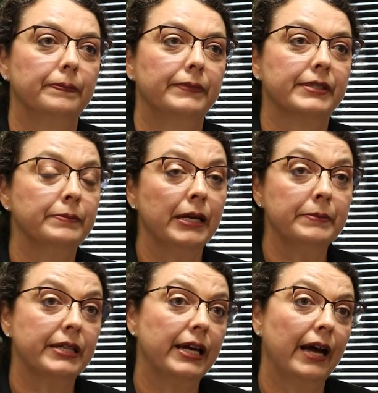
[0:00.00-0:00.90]

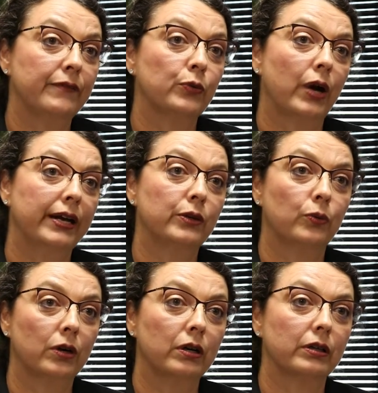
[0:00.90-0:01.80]
Sometimes they have the right to
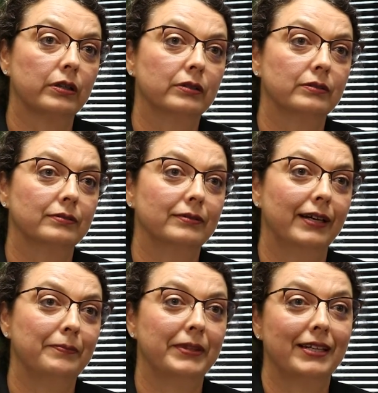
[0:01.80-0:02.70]
work,
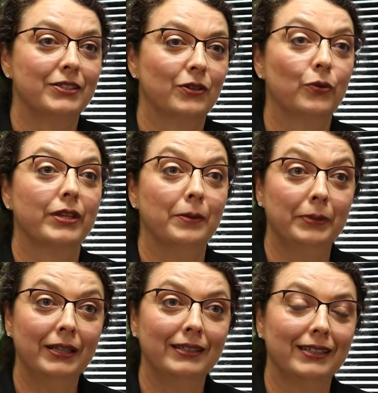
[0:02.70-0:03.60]
but or the
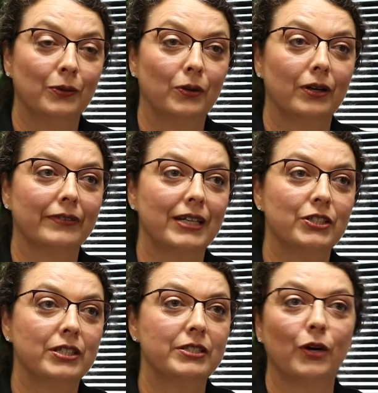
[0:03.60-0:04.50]
ability to work, they
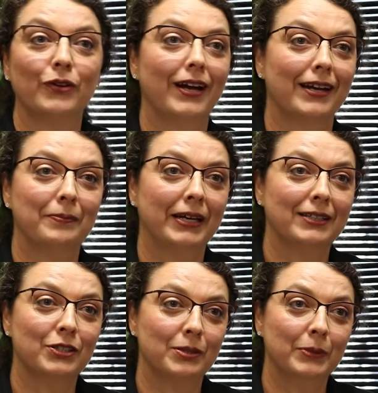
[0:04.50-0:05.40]
just don't know how to
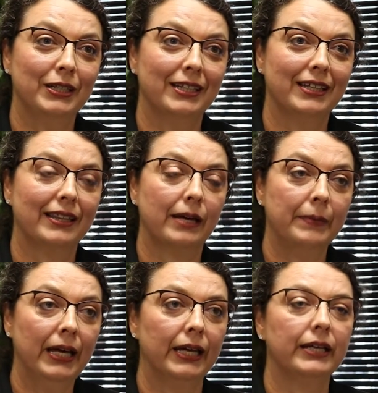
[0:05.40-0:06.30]
manage the money that they
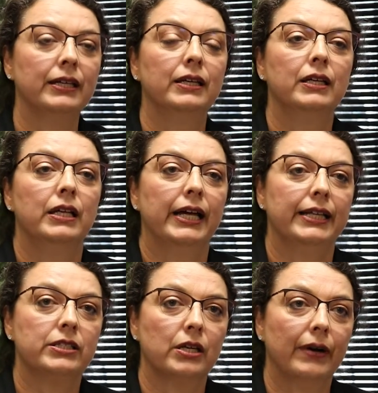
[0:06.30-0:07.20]
make.
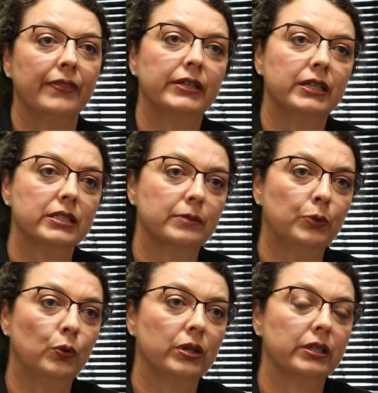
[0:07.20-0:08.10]
And so I think it's
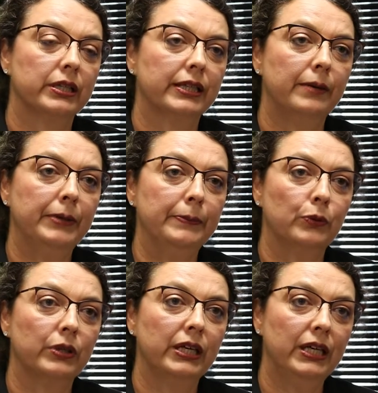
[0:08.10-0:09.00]
important to let
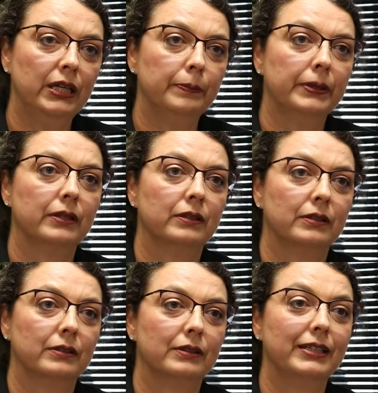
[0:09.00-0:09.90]
people keep
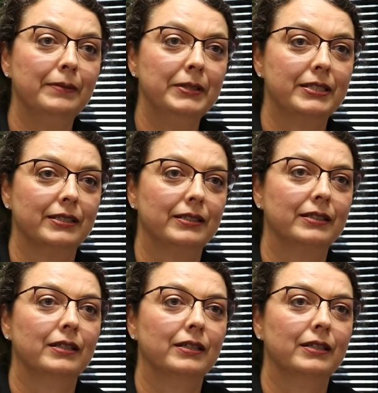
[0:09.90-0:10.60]
limited